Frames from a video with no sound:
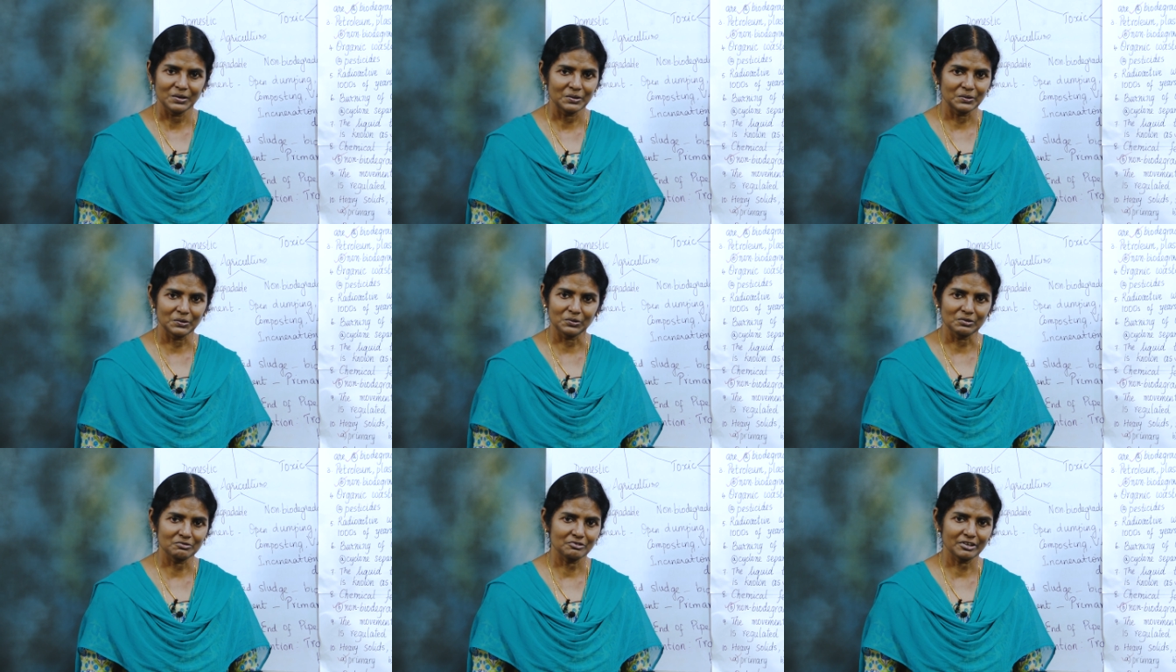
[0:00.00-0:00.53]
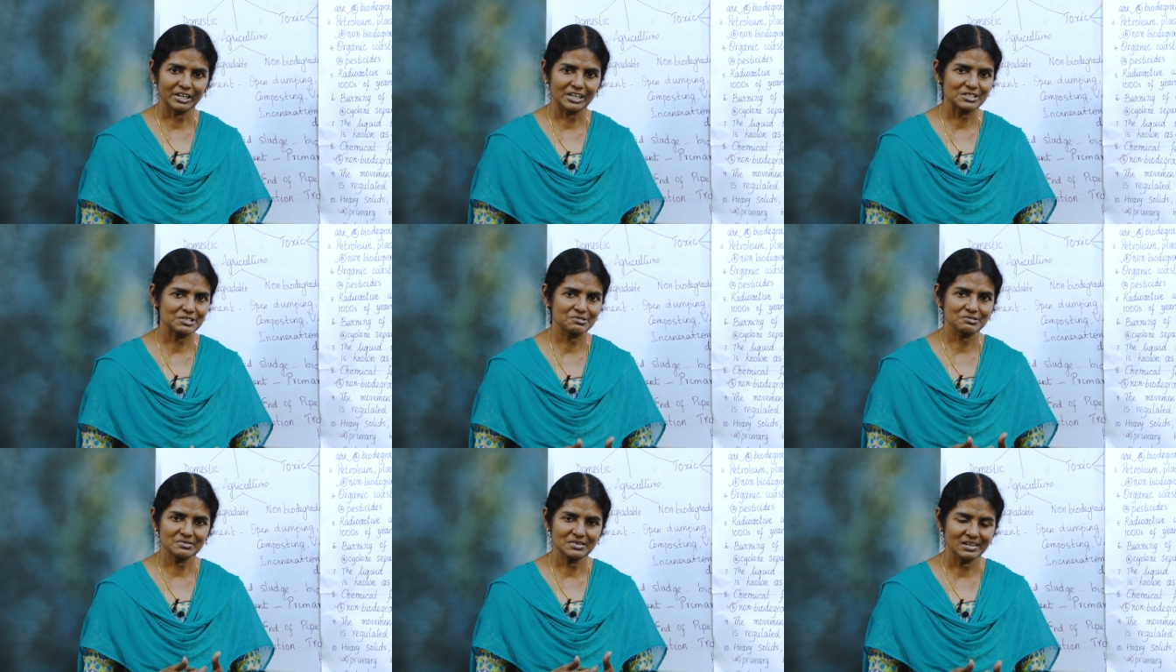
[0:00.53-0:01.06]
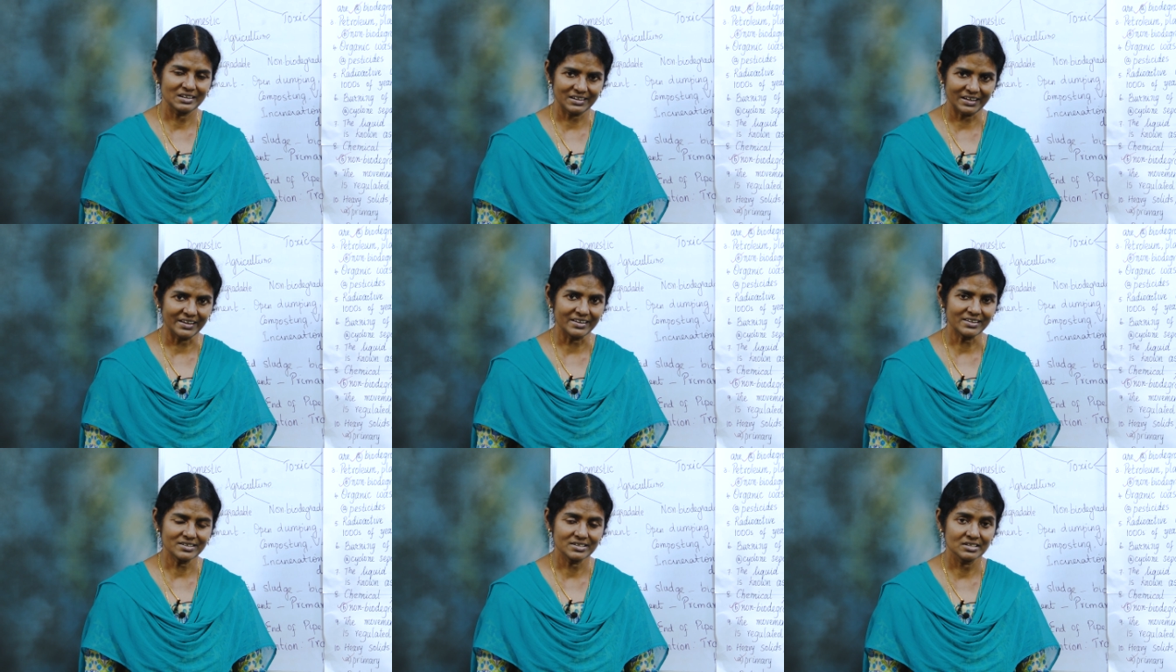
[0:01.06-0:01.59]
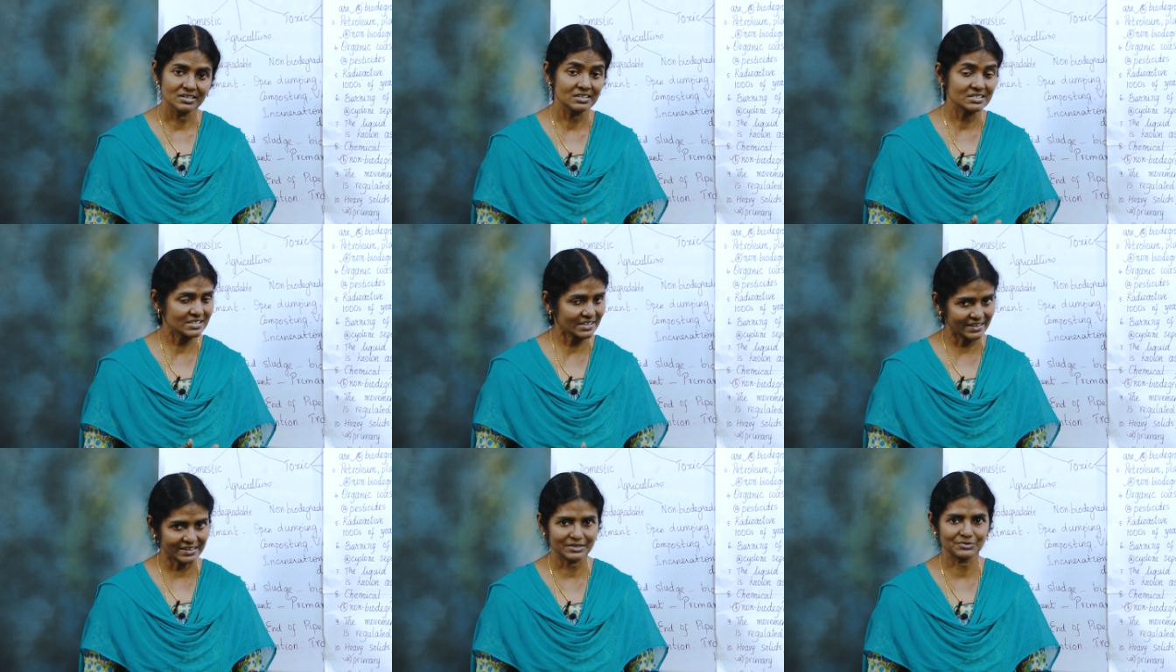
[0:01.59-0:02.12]
don't forget to like,
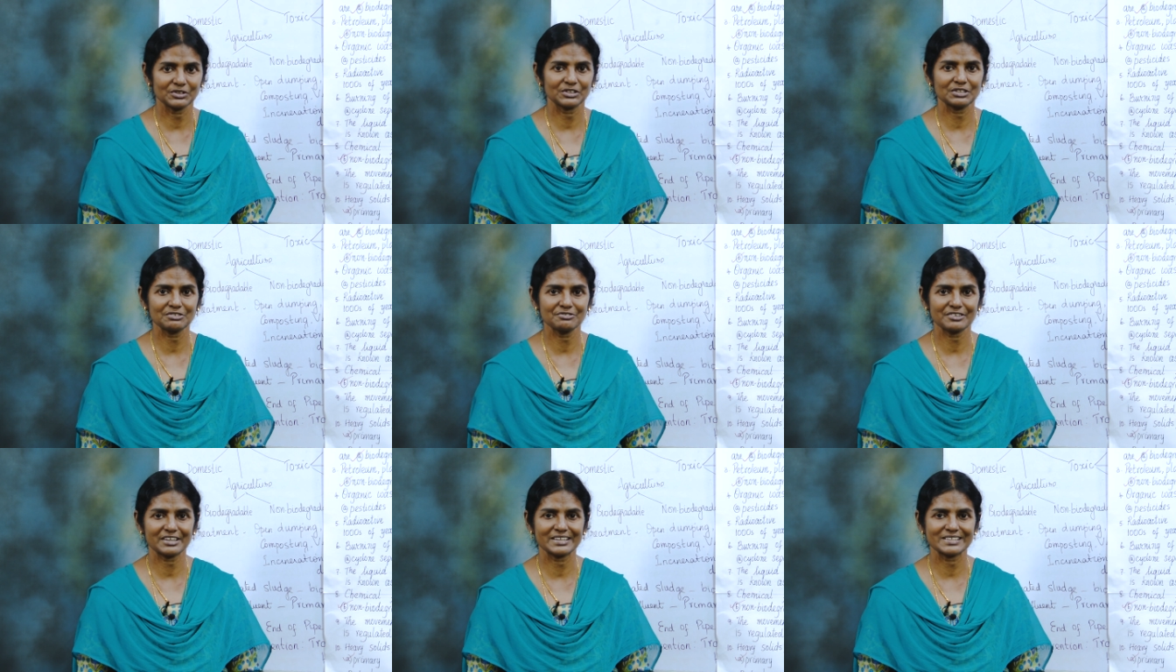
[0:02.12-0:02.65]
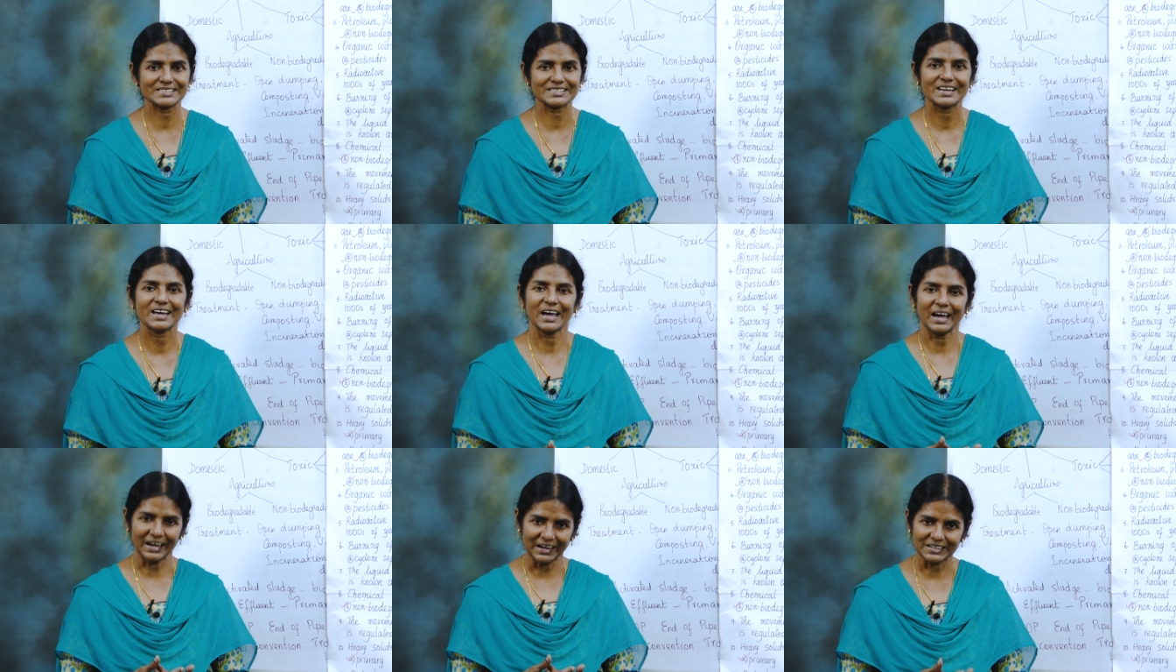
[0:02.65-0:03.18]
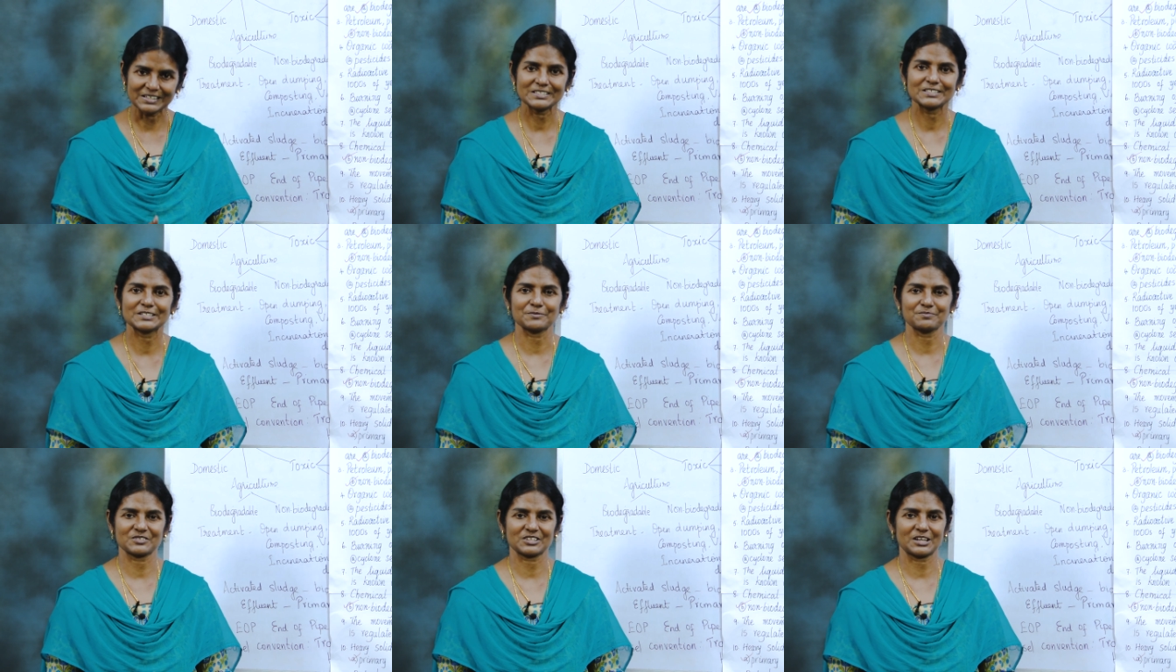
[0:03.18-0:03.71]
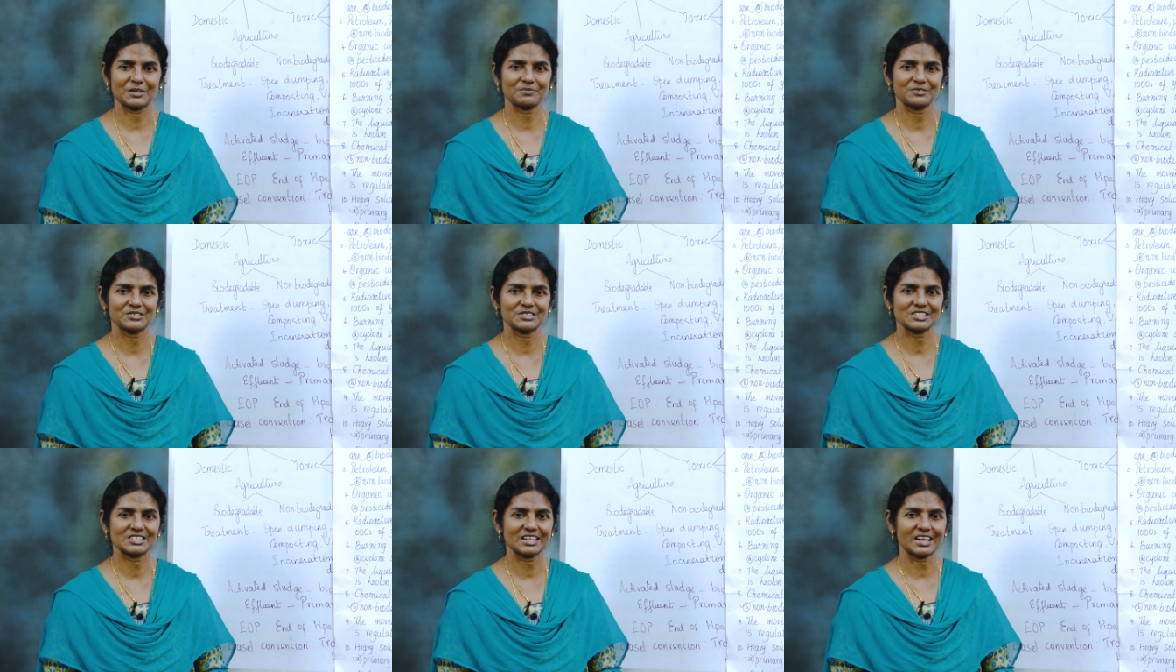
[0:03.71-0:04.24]
share it with your friends and subscribe to
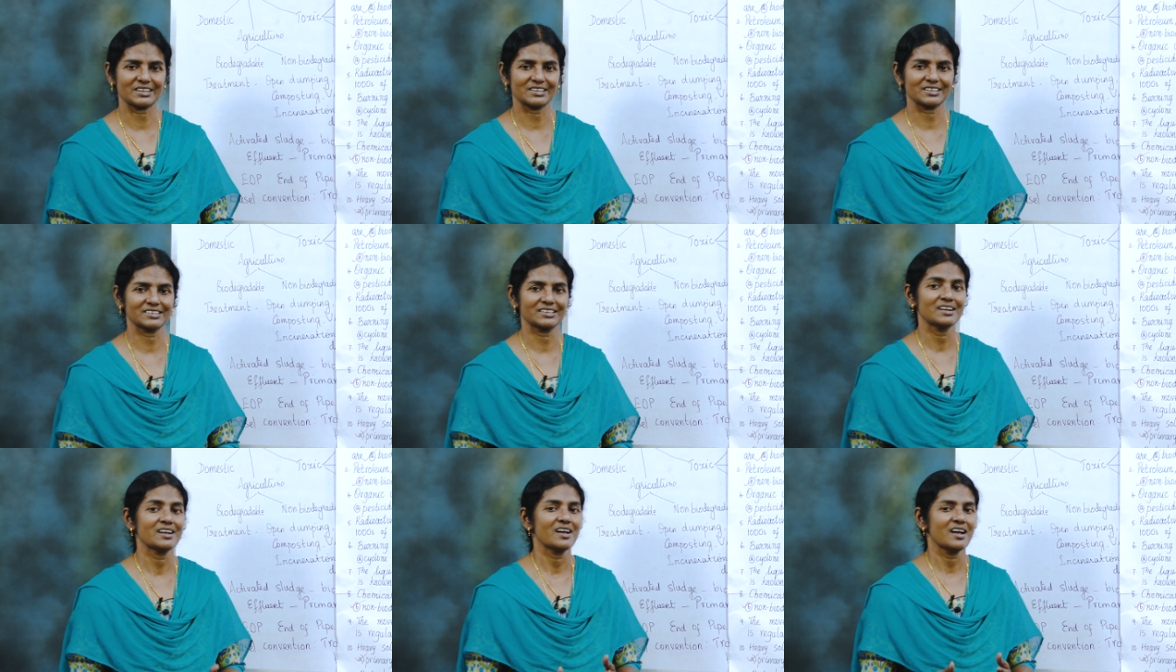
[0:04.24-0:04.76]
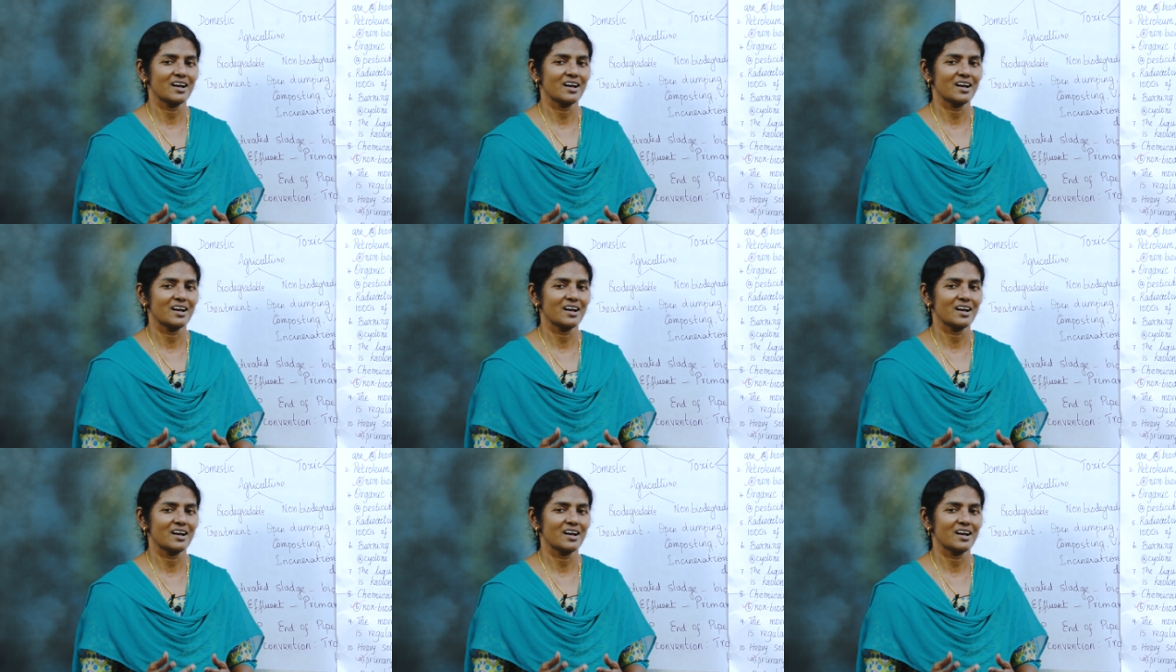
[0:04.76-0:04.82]
this channel.